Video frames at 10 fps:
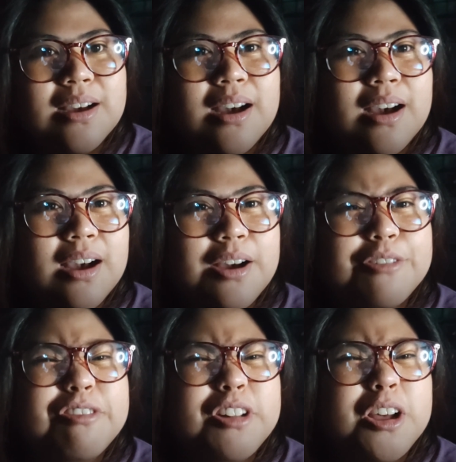
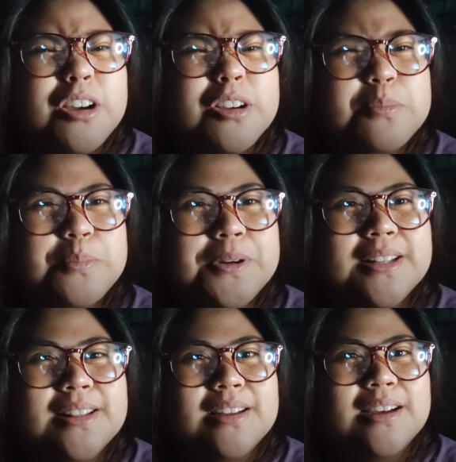vlog,
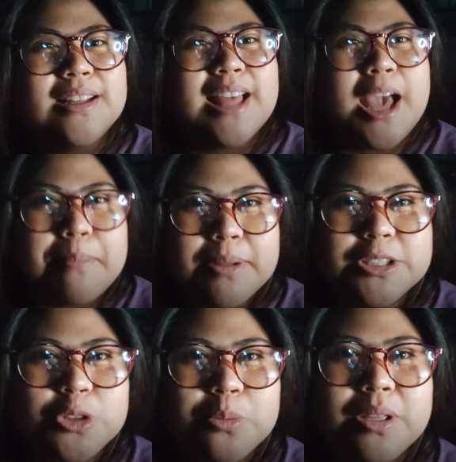but it
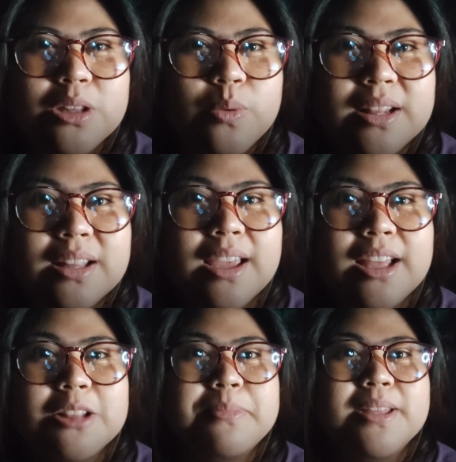happens to be
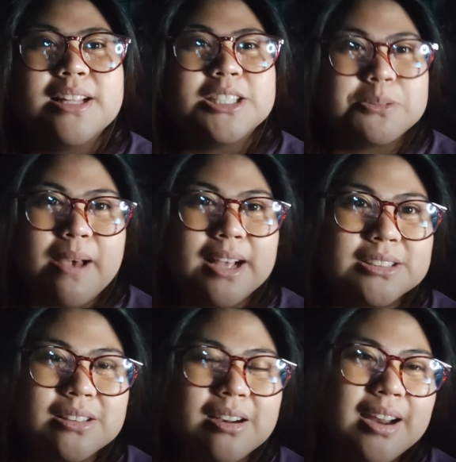28 minutes
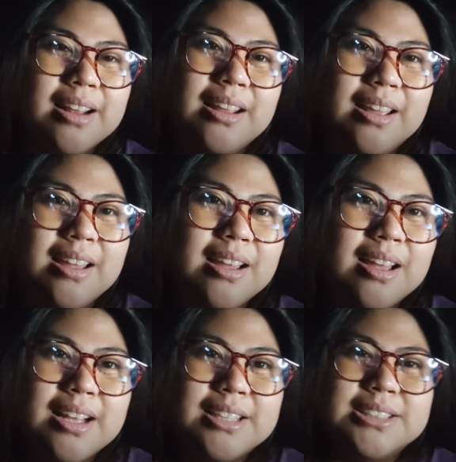past already.
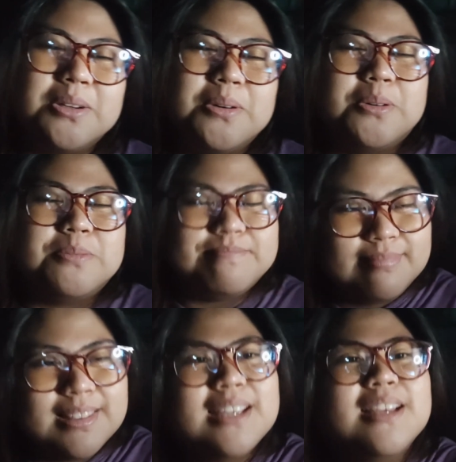So
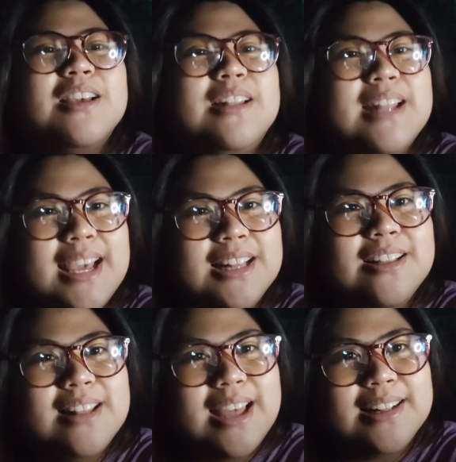good night,
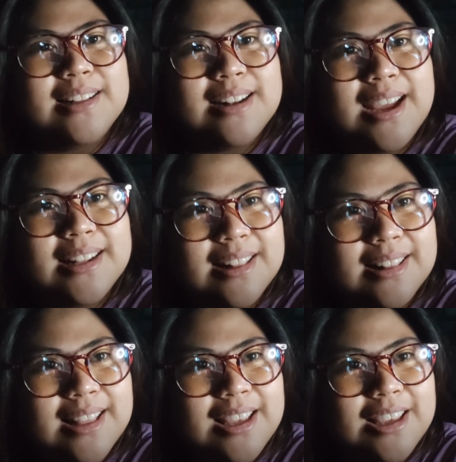and
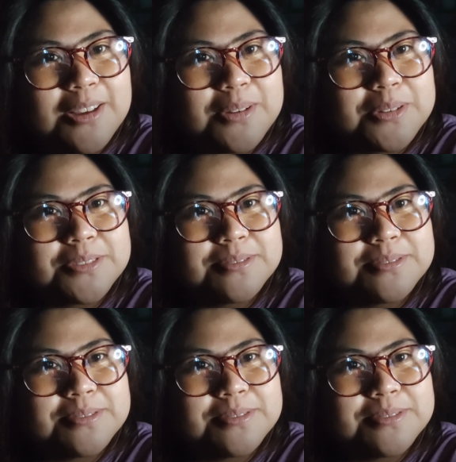thank you.